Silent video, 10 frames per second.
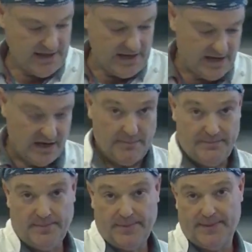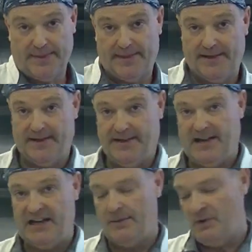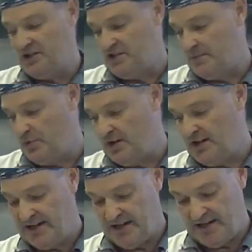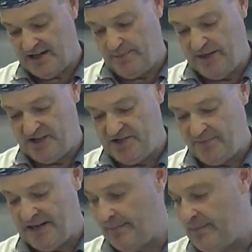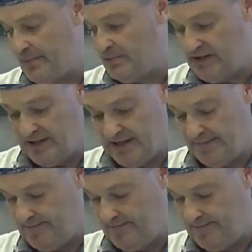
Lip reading: And I might just put a pinch of black pepper in there.